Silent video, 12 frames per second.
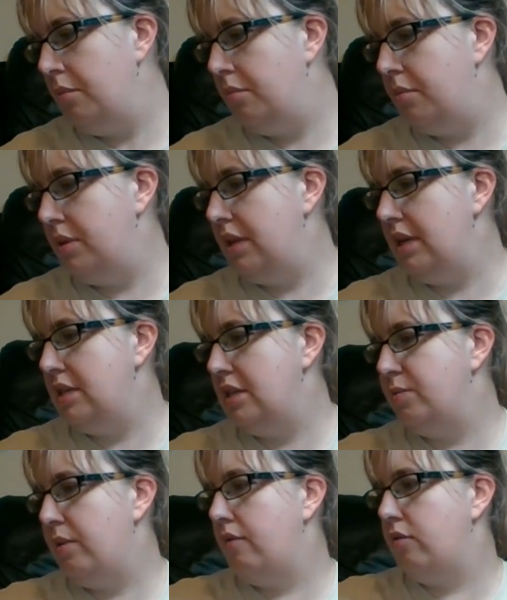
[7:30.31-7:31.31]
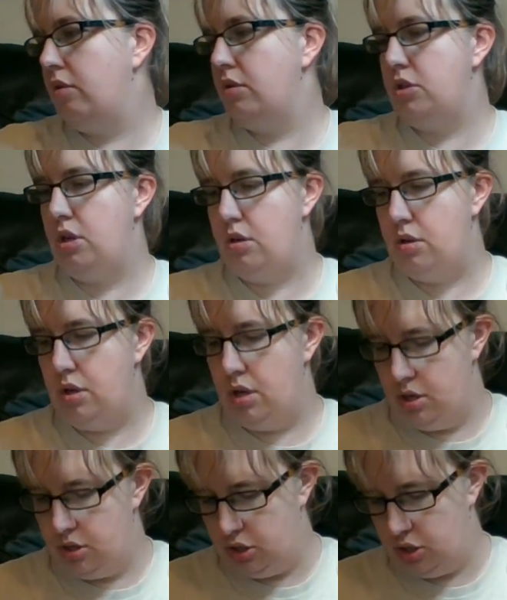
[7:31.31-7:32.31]
But this is where I've got to
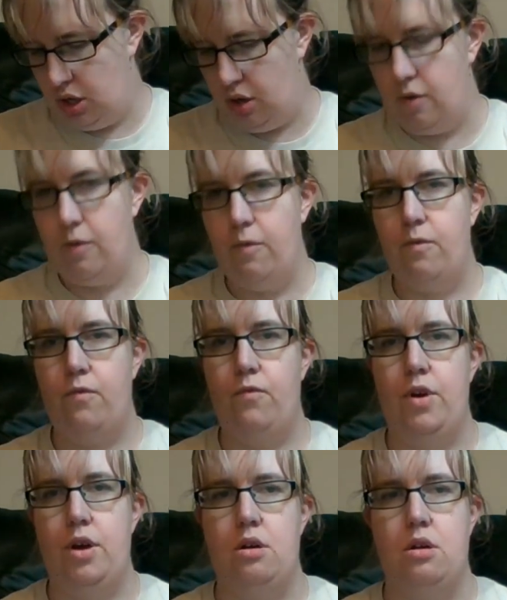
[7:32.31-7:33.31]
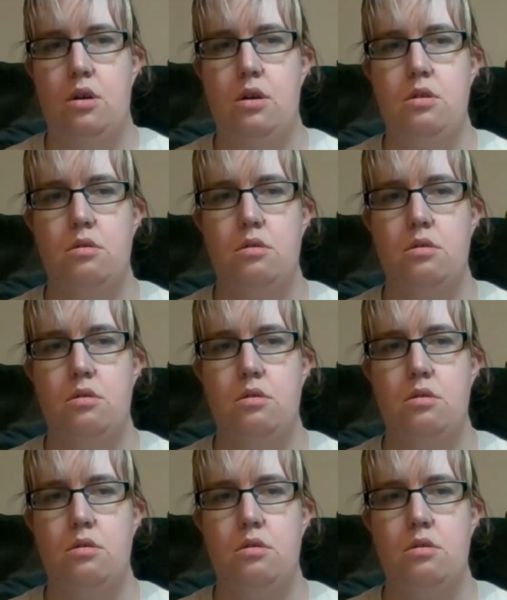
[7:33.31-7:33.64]
so far.